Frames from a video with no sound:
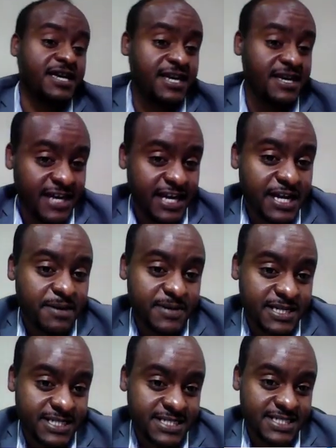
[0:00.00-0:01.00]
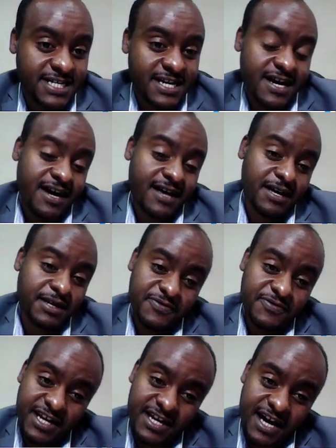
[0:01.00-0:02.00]
is enabled, that is very
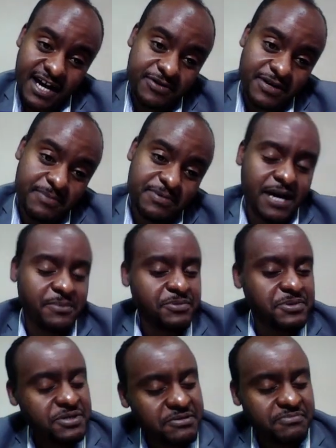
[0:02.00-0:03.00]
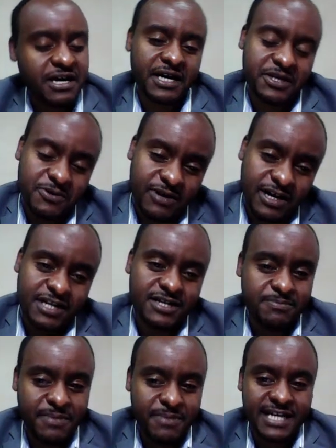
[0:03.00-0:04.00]
nice. Sometimes like you can
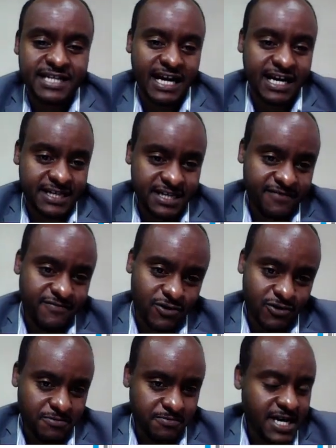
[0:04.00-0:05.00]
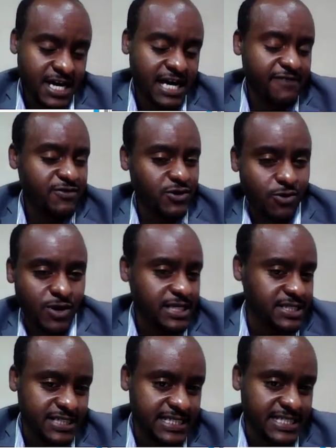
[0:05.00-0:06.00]
make it active, or if you don't want
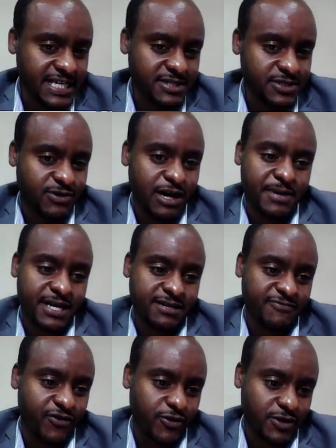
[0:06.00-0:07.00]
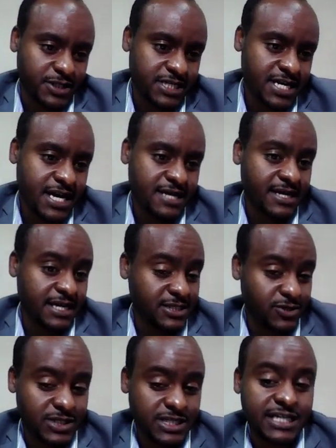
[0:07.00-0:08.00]
these things, you can make it false. That is not
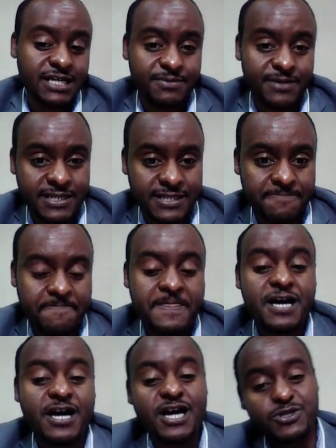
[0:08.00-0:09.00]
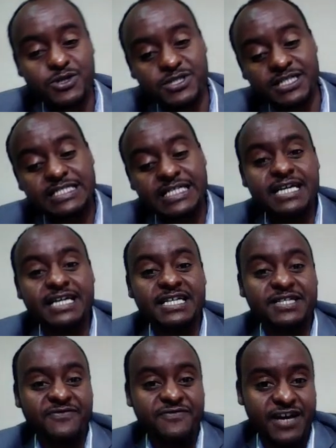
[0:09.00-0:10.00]
enabled. So this thing is
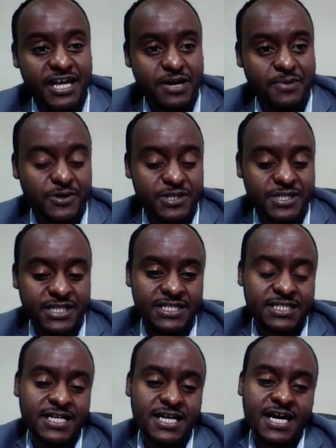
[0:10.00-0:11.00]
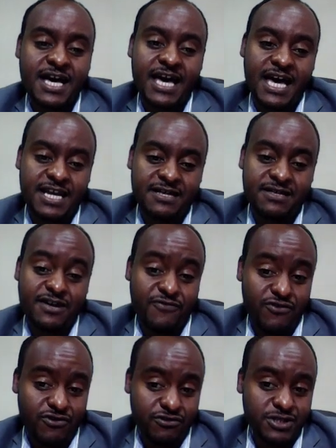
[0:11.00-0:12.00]
very important, and
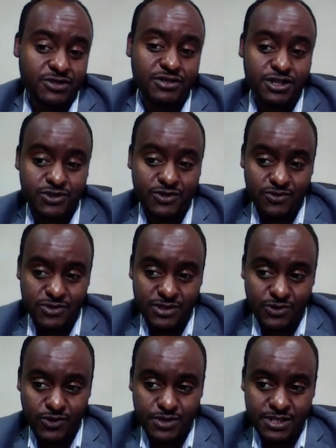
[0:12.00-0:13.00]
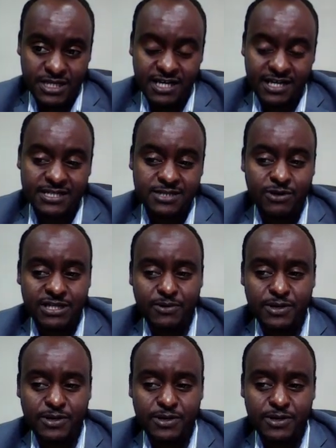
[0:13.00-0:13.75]
therefore you need to do those things. What about